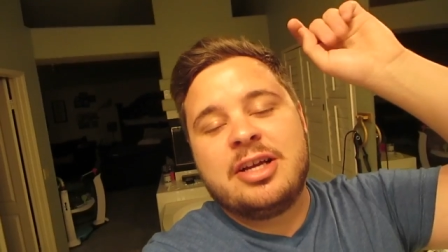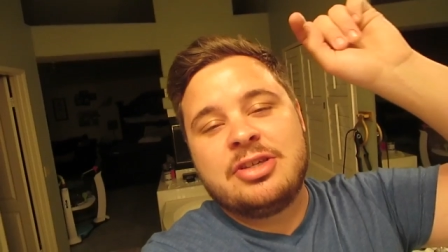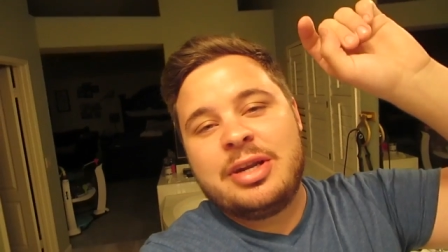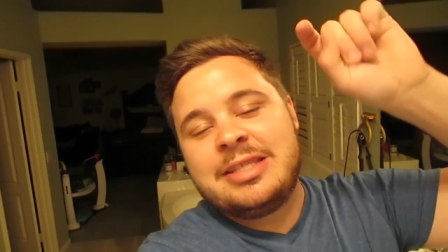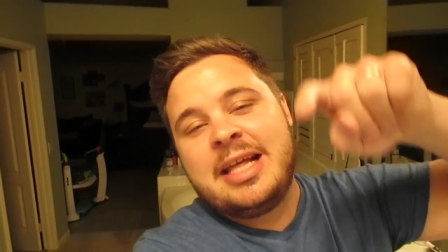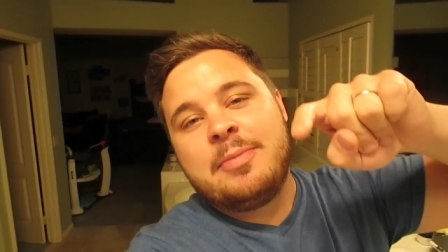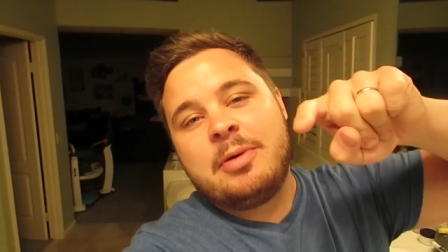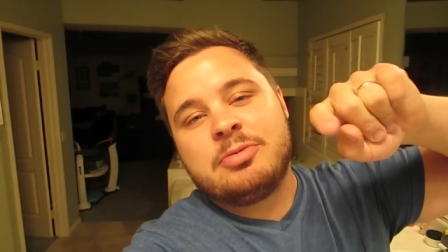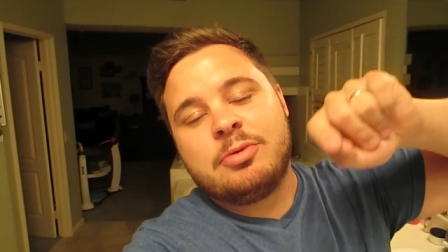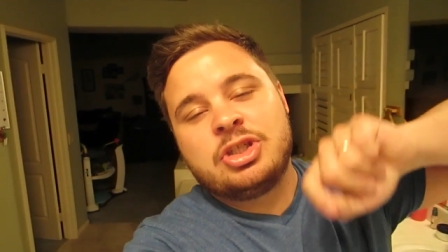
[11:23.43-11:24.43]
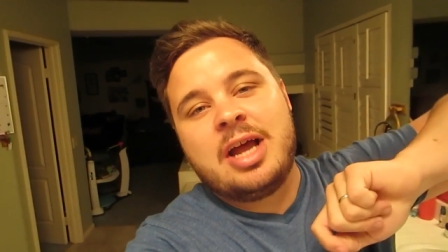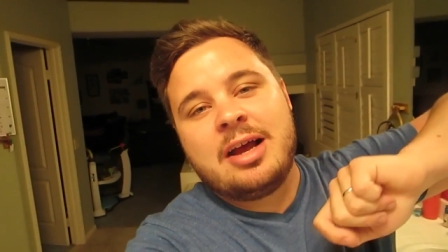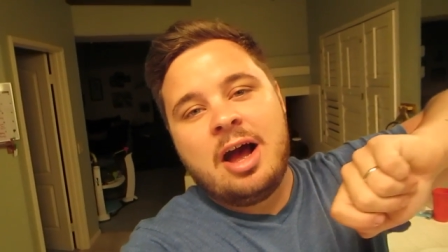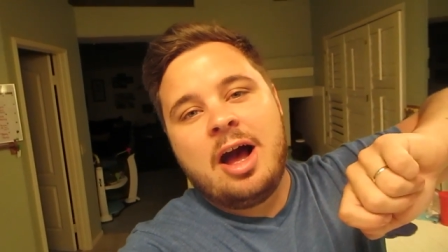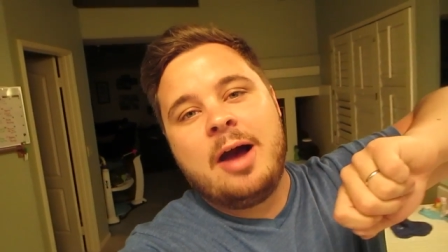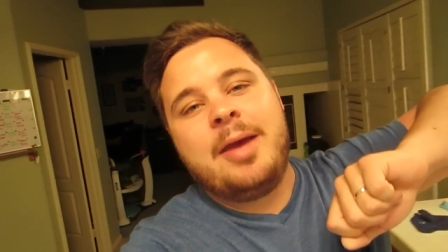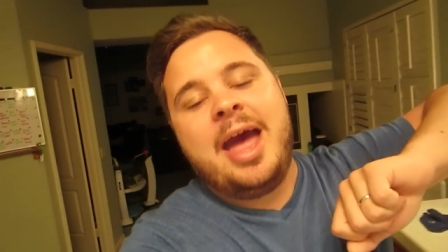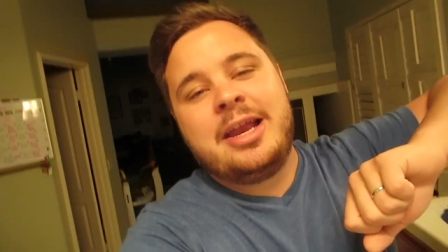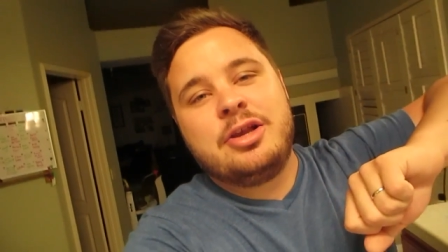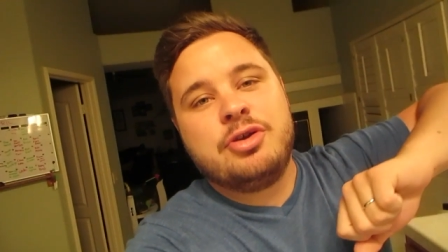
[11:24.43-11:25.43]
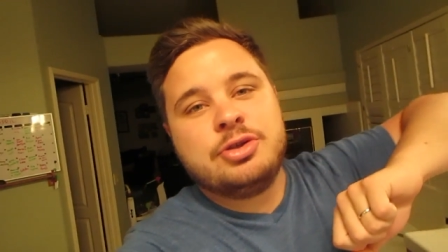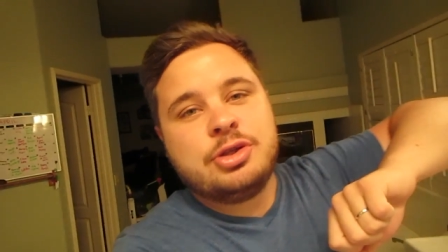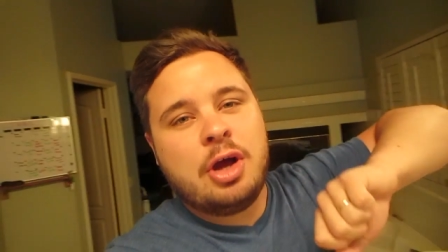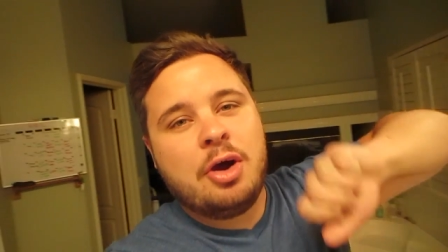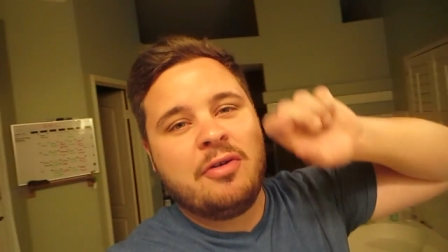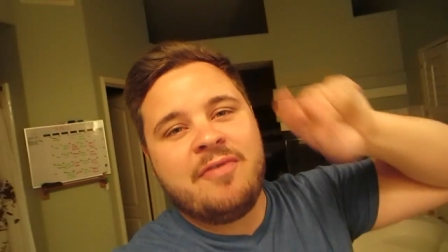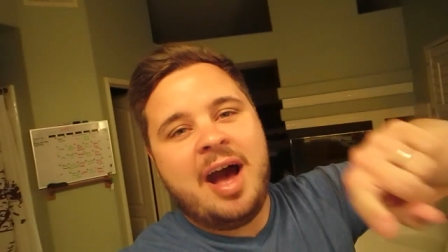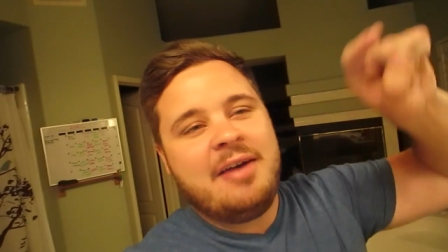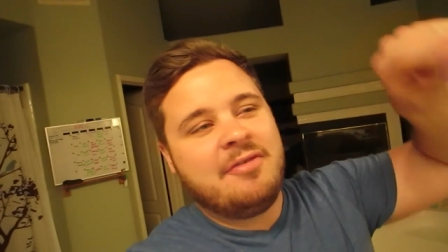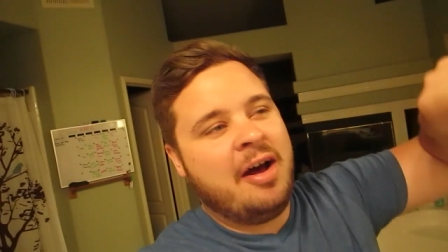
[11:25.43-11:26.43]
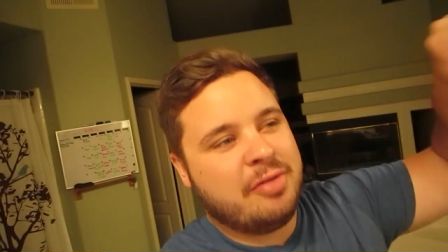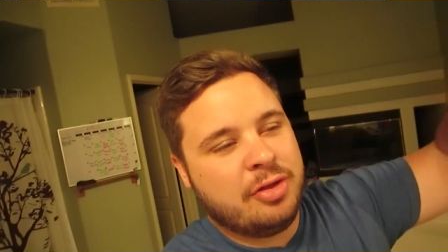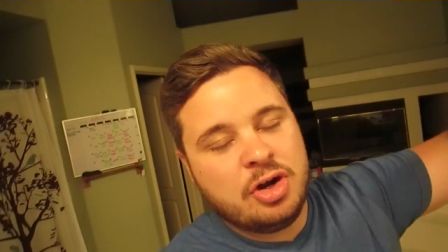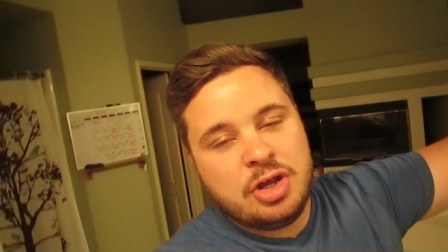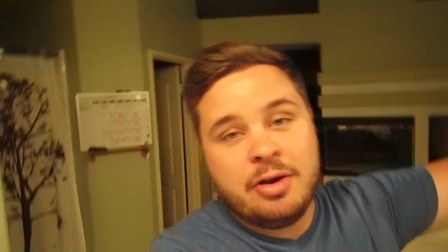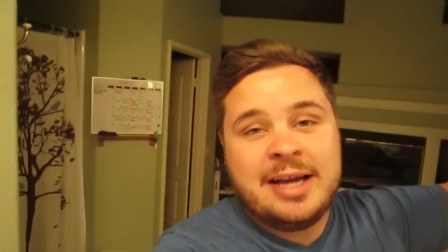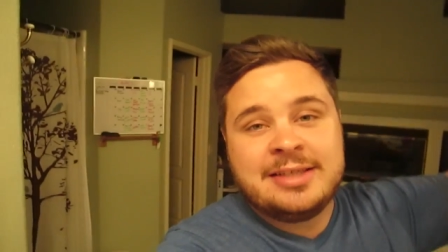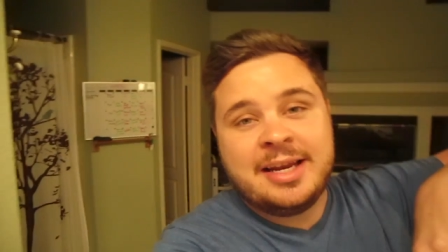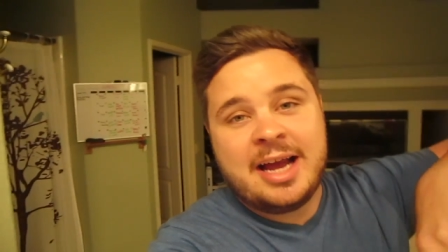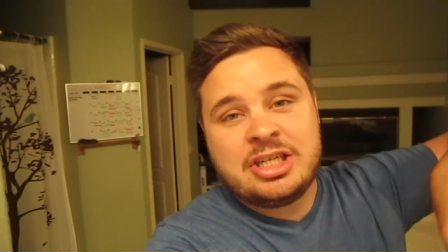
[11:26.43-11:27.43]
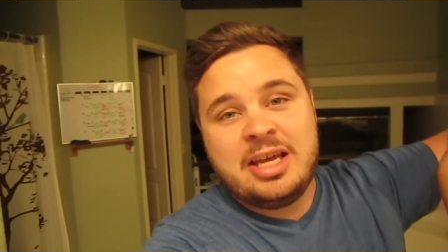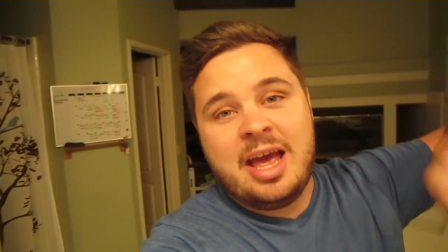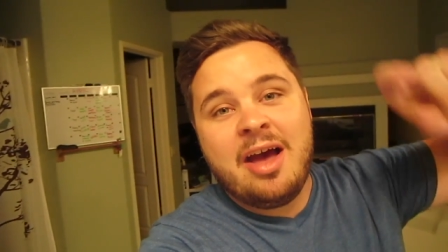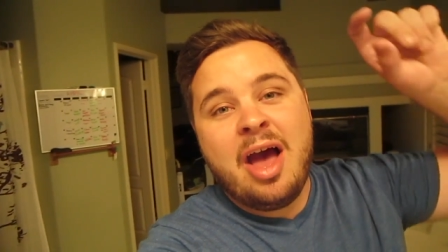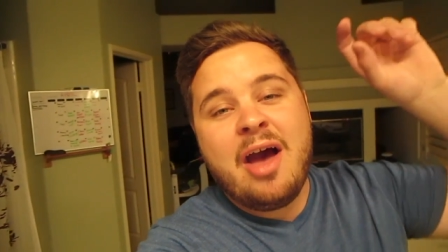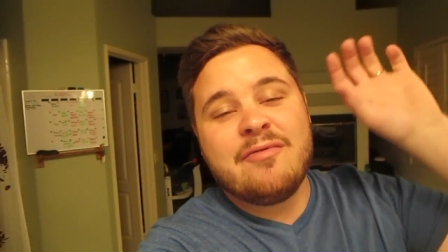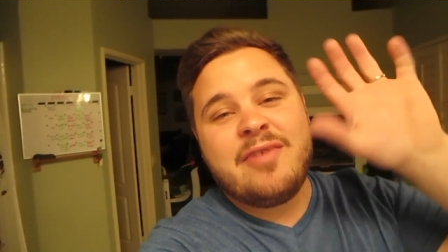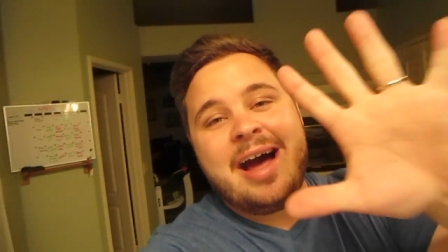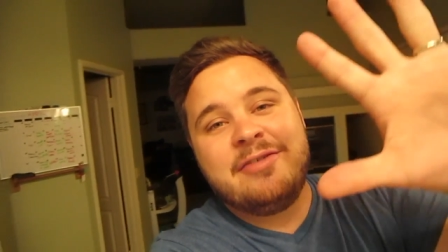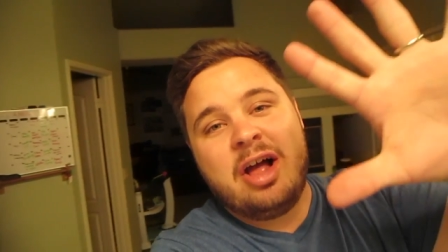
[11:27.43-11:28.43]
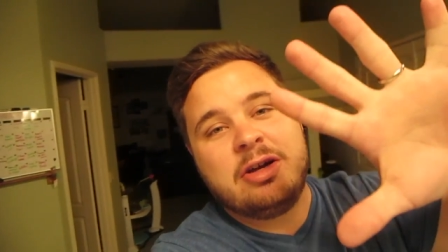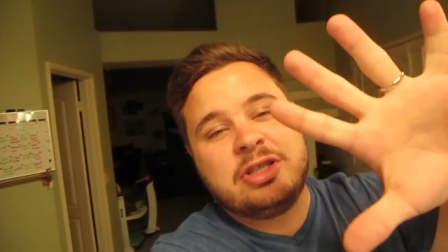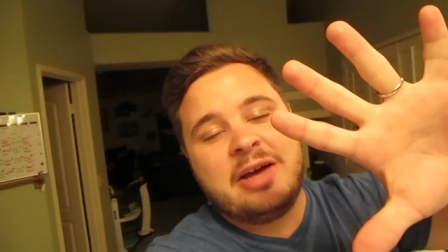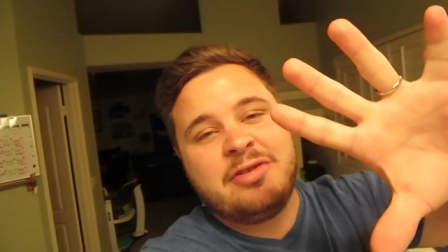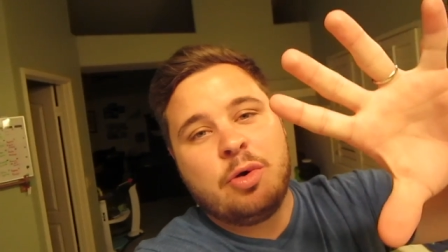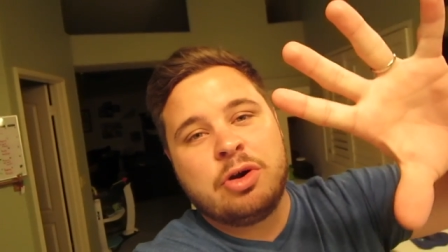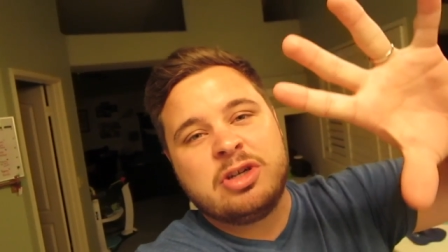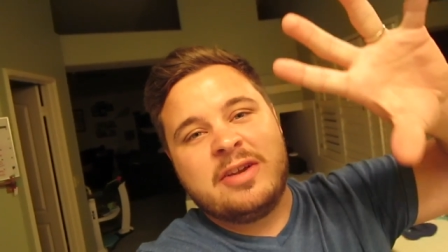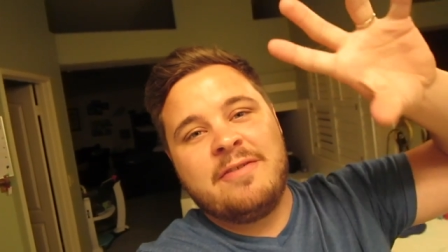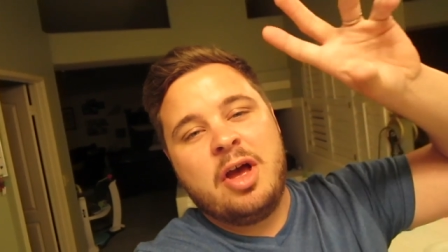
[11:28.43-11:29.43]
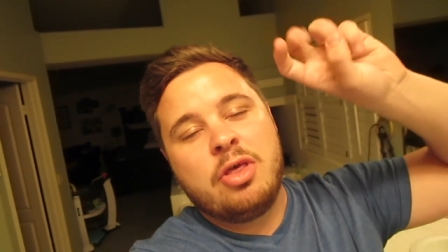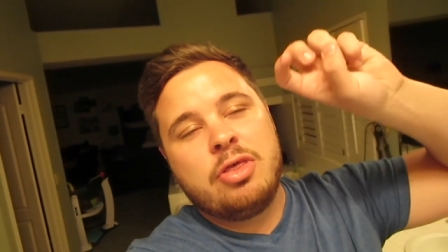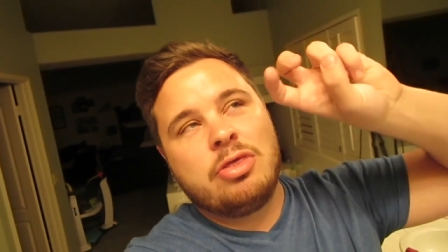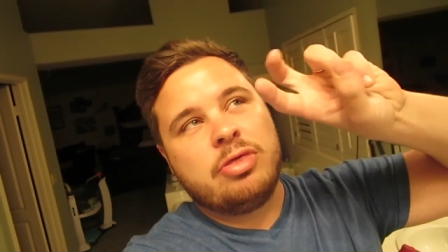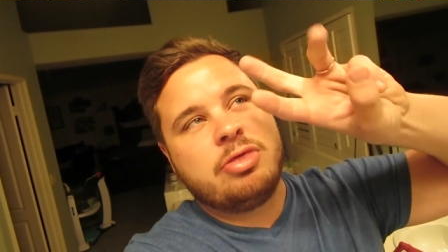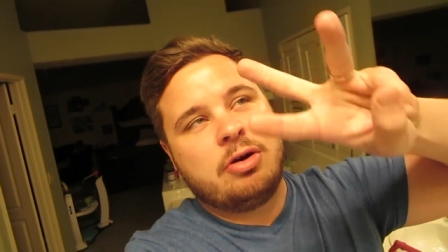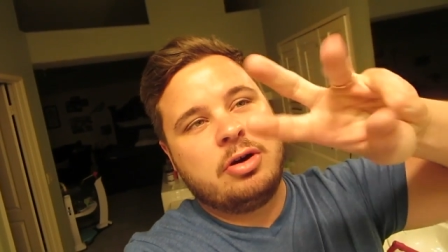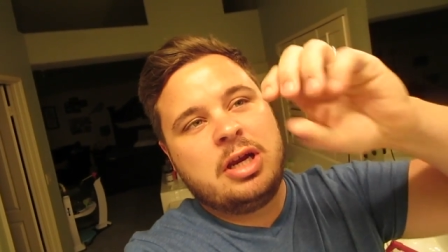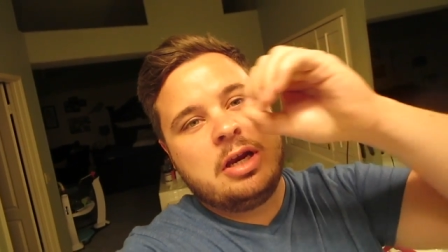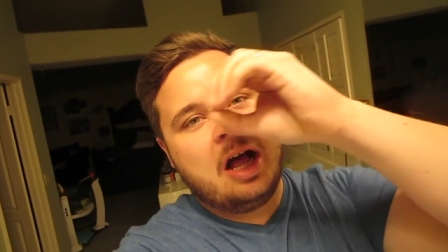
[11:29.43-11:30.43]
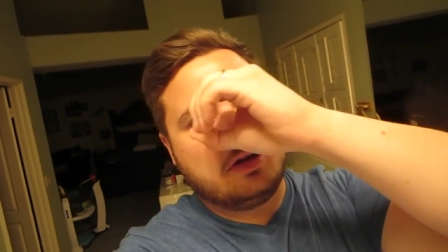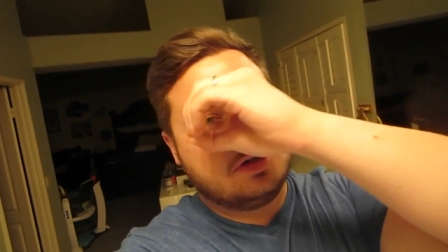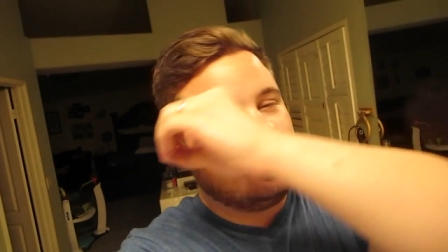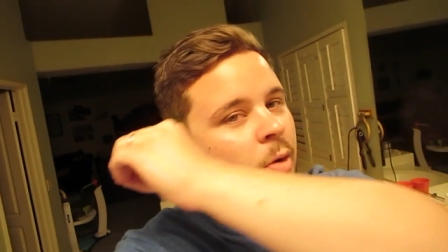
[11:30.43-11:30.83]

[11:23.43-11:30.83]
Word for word: you guys go to dailybumpsmerch.com and you use the code 5OFF30. You guys can actually get $5 off your orders of $30